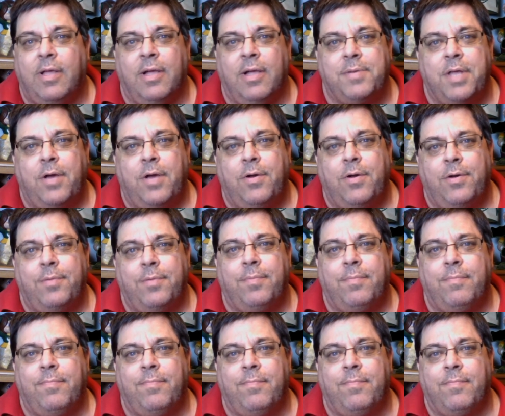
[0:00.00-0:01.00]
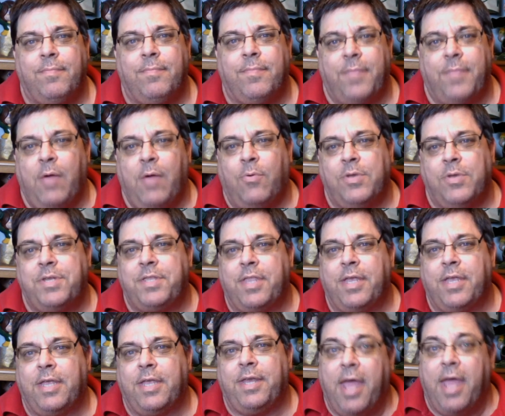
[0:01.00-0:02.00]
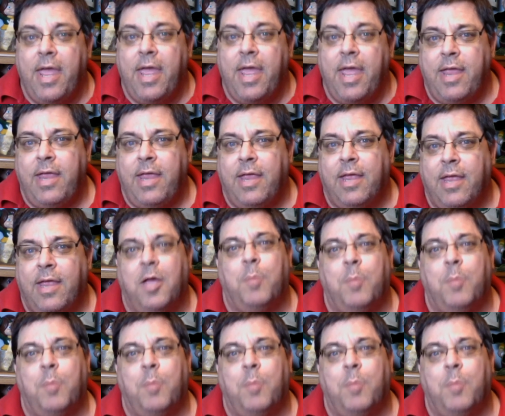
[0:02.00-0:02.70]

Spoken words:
So that was the day